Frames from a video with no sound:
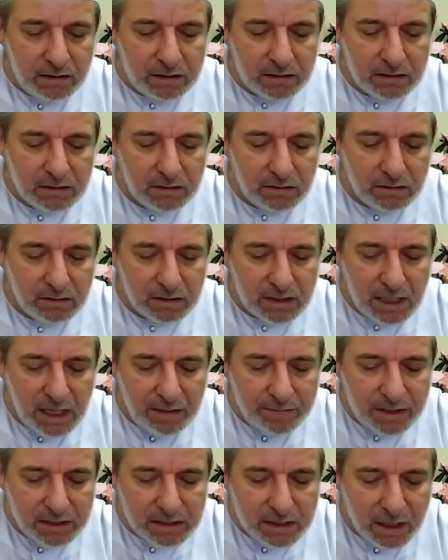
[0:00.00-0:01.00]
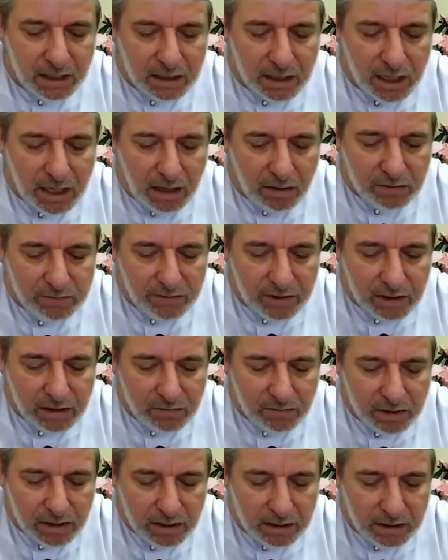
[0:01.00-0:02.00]
So time is running out very
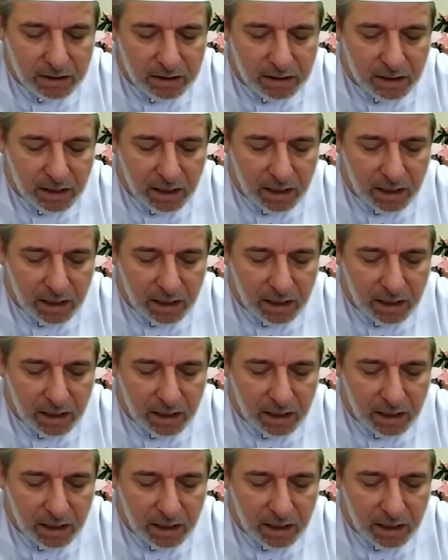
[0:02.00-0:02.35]
quickly.